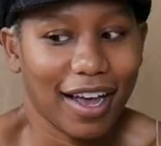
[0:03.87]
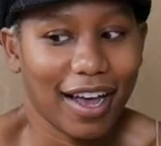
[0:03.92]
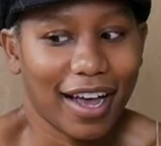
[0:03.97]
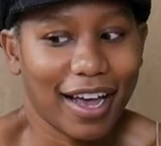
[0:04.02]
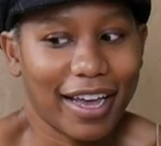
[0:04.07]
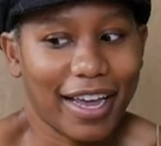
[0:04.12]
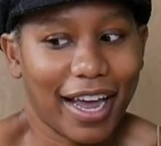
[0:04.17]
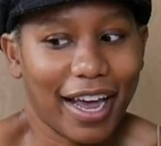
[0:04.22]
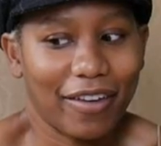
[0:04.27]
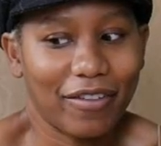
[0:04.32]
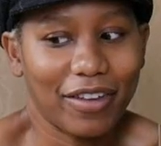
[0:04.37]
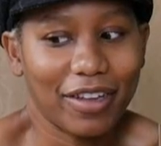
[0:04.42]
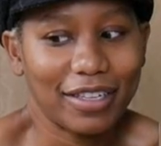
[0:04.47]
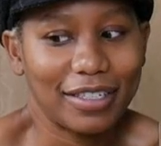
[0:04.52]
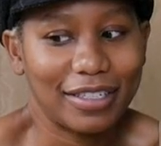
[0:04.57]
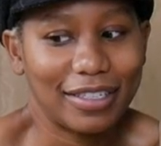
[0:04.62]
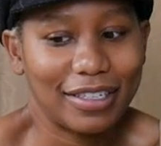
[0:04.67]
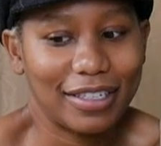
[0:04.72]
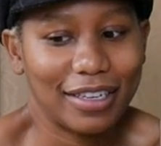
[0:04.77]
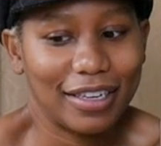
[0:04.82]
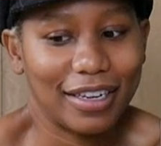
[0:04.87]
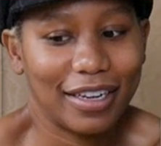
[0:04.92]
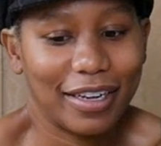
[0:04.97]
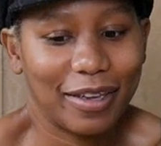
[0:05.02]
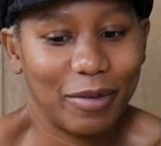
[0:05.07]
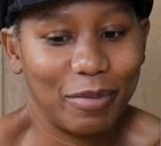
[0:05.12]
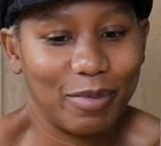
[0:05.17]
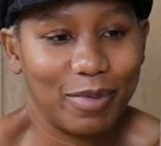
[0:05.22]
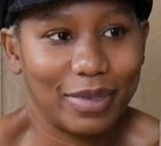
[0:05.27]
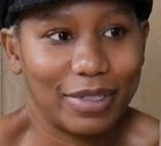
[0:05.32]
I haven't
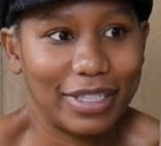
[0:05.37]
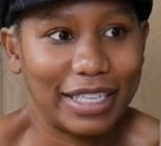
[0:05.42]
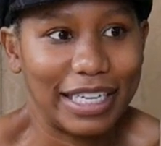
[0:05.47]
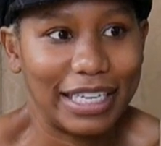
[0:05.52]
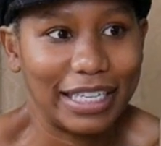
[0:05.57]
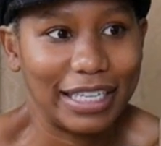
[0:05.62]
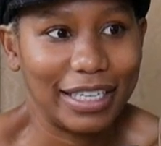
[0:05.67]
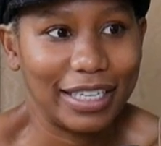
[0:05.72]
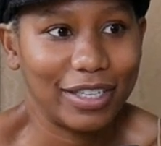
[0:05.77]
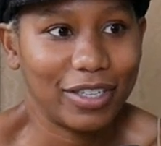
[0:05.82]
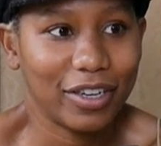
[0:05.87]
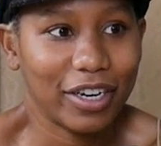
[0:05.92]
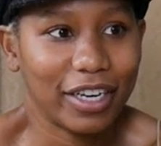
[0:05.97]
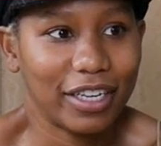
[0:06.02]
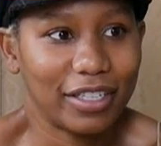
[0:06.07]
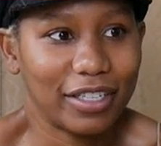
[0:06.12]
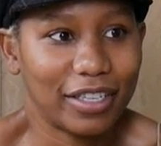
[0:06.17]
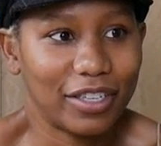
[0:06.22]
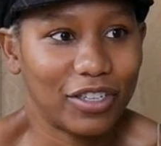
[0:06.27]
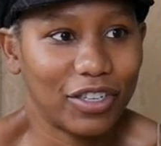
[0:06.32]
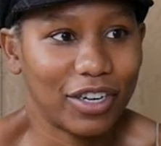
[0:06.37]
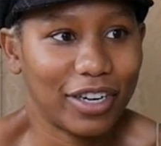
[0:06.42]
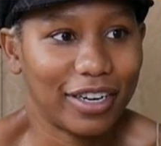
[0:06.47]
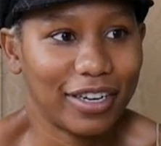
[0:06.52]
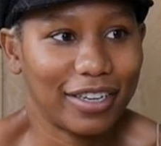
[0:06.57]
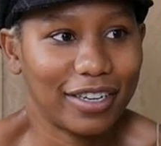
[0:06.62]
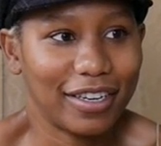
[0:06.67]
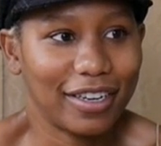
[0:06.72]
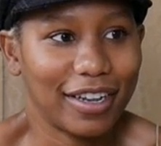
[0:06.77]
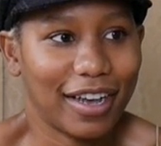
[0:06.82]
completely
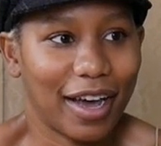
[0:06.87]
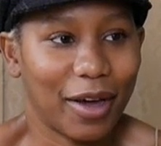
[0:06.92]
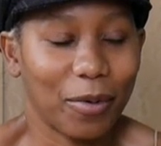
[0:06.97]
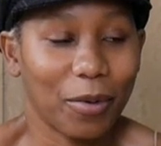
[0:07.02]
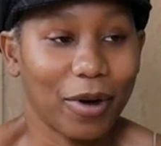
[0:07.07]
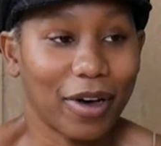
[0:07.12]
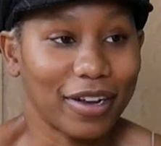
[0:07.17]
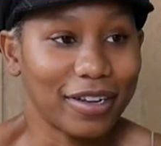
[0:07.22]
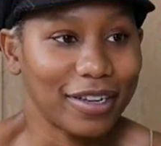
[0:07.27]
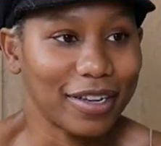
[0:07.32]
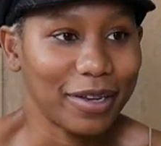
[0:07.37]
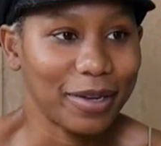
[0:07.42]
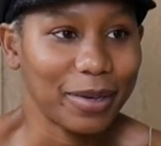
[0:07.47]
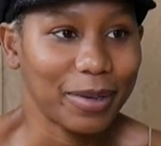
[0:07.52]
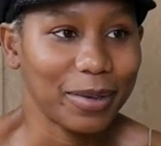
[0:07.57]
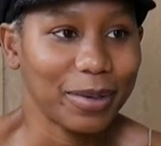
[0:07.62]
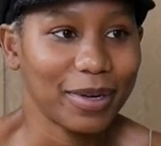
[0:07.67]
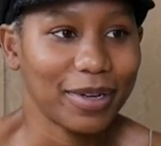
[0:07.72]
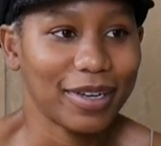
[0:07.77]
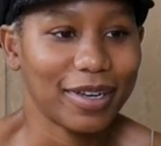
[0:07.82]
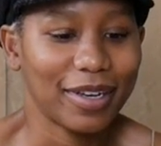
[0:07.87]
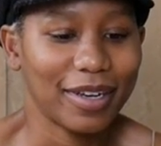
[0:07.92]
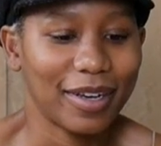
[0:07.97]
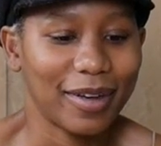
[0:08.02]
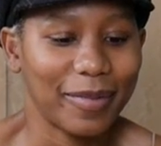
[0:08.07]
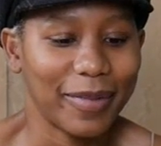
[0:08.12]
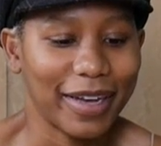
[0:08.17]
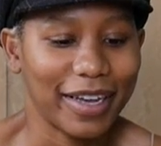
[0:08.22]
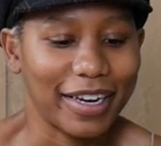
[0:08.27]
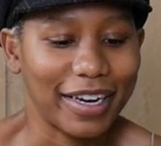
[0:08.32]
transitioned. I want to, mm-hmm.
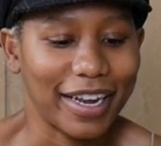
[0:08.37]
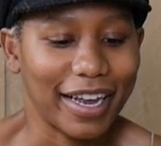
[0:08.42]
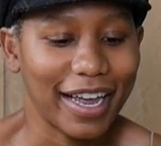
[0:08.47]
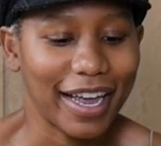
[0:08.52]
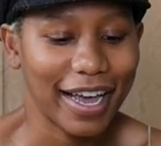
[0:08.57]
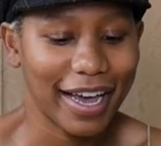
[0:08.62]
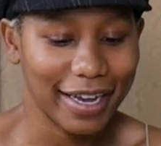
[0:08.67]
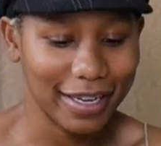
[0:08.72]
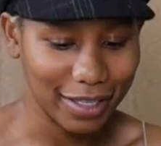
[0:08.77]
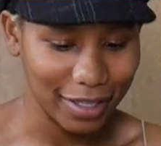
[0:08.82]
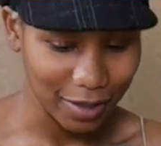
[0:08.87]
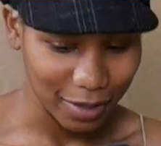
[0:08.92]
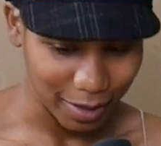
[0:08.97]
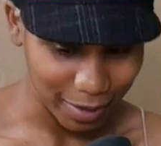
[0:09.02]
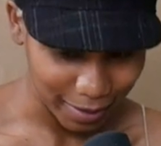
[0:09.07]
but I still